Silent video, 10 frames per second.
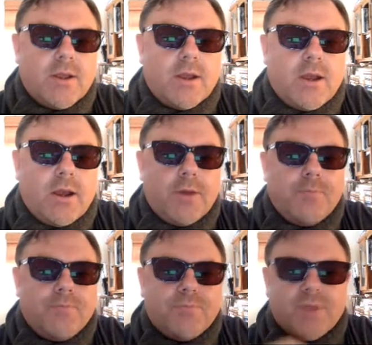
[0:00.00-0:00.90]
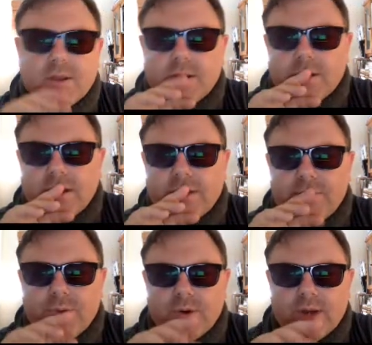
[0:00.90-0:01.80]
I've then
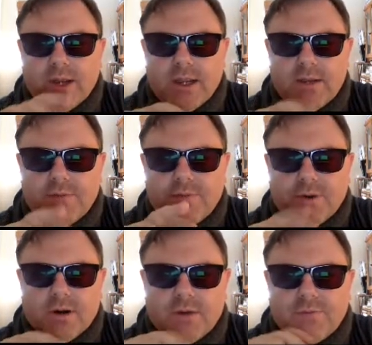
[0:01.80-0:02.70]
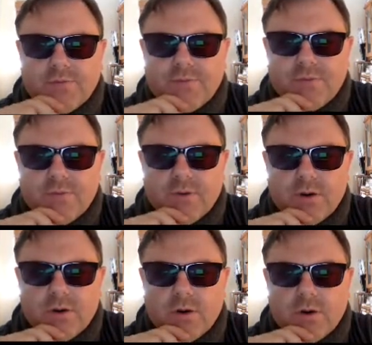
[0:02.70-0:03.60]
put a photograph
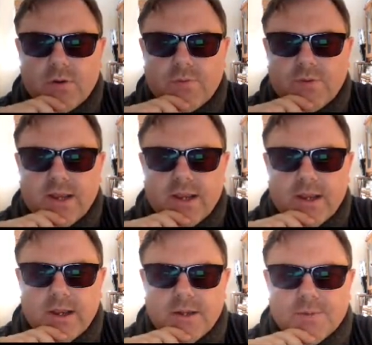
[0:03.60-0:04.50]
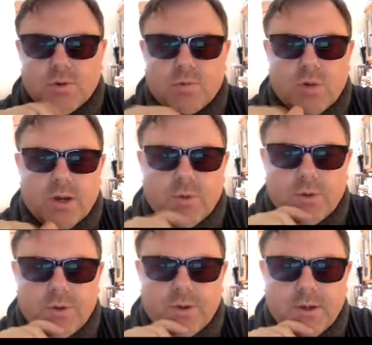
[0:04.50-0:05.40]
of a typical
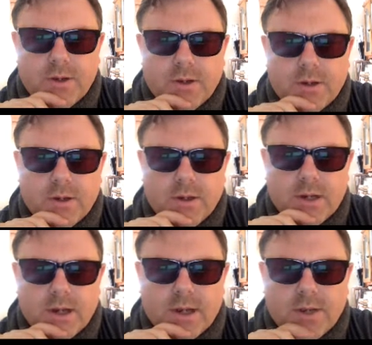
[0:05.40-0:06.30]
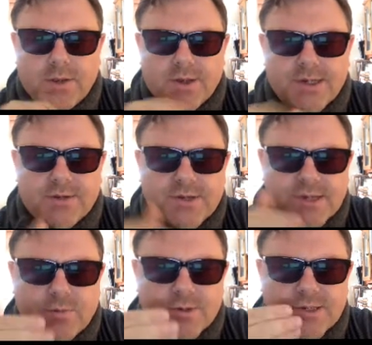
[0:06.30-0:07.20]
whiteboard. The idea is that
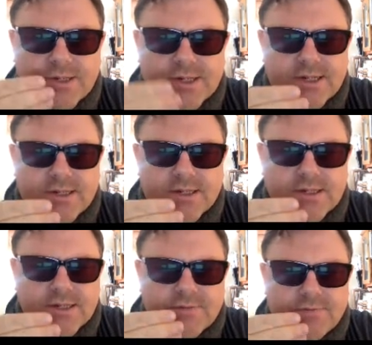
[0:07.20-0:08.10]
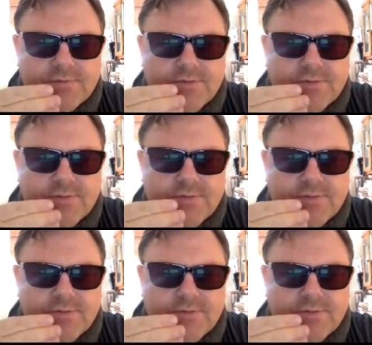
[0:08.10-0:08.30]
once the 6 sentences have